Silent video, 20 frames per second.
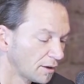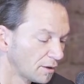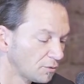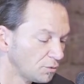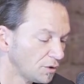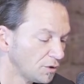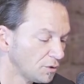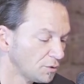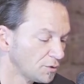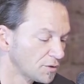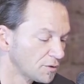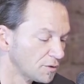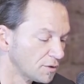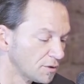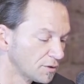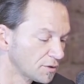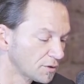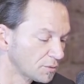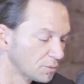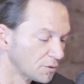can reduce
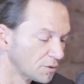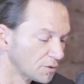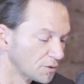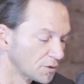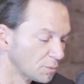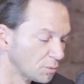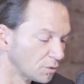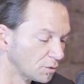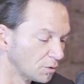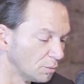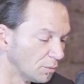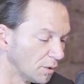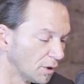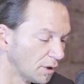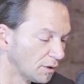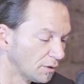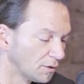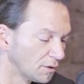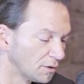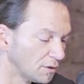this with a simple
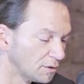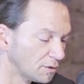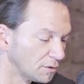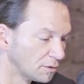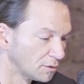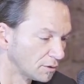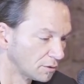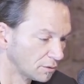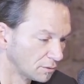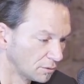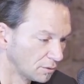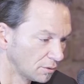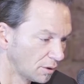command here.